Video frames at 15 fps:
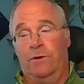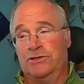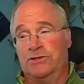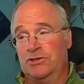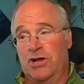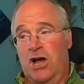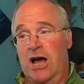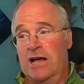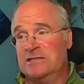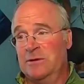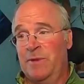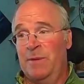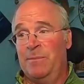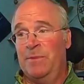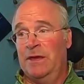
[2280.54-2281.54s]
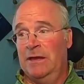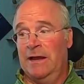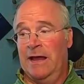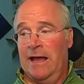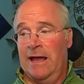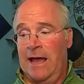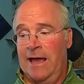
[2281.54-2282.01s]
which is awesome. I mean,
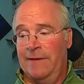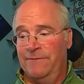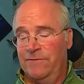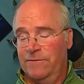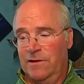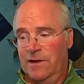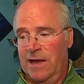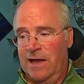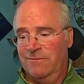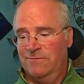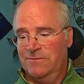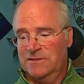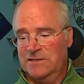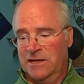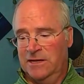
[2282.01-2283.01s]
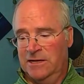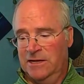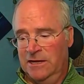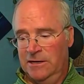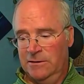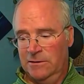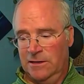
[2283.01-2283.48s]
I've
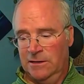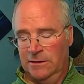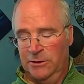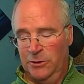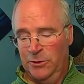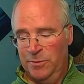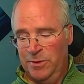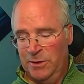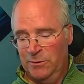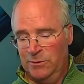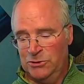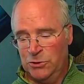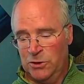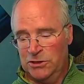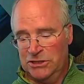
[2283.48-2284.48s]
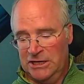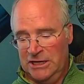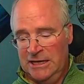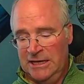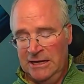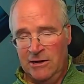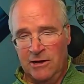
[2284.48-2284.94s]
studied a little bit with Georgia
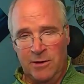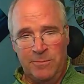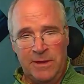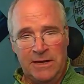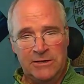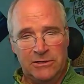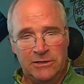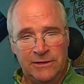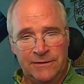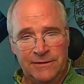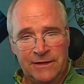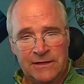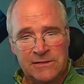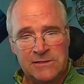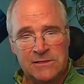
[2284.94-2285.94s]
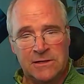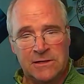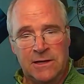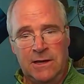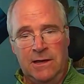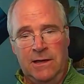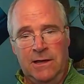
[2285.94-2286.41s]
Ede on mental illness.
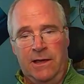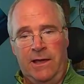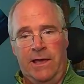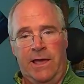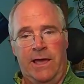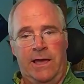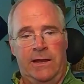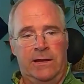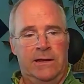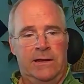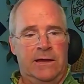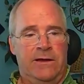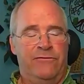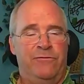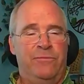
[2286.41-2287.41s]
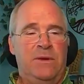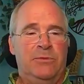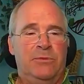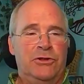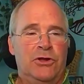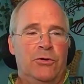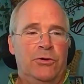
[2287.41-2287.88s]
And if
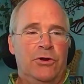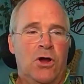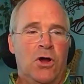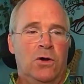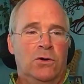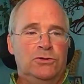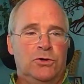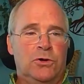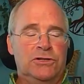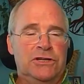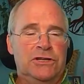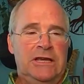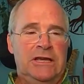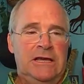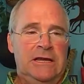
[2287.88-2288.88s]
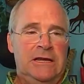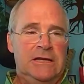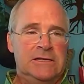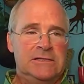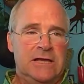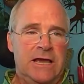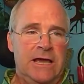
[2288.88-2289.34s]
people don't know, Georgia Ede
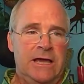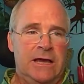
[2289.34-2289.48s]
is